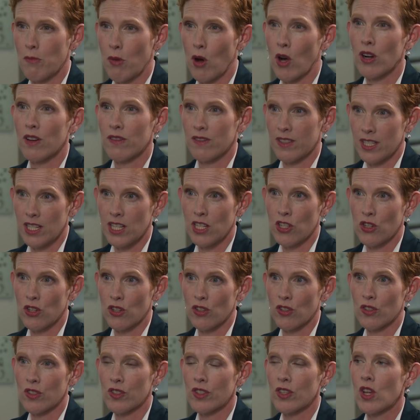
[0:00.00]
part of
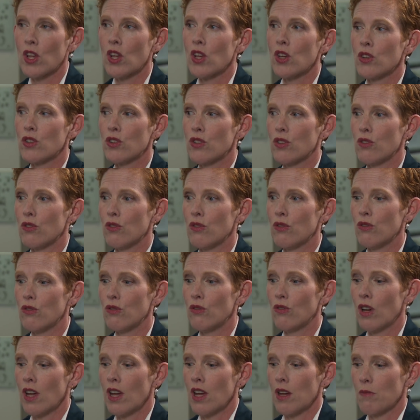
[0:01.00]
teachers
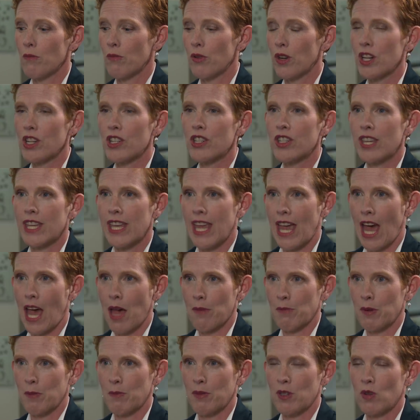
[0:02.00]
to bridge the
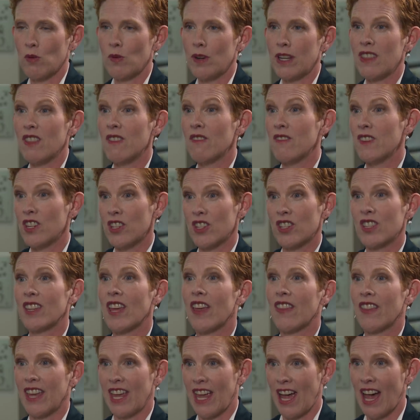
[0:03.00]
gap between the vision
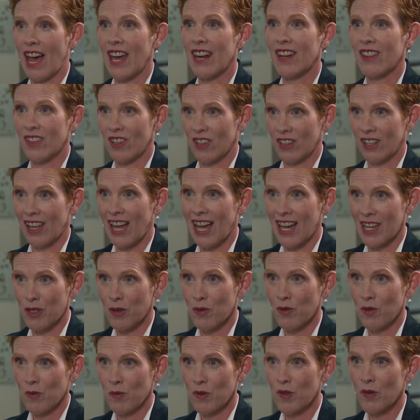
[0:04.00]
that they had in their
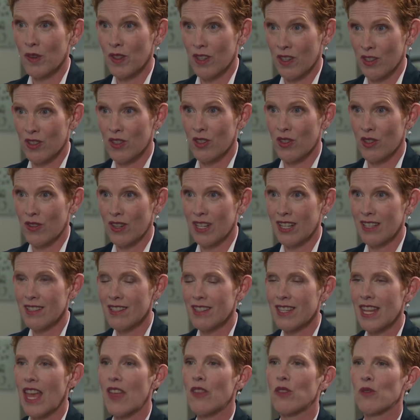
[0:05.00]
classrooms for their
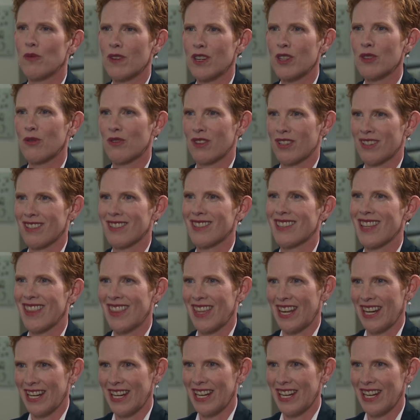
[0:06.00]
students and the resources that they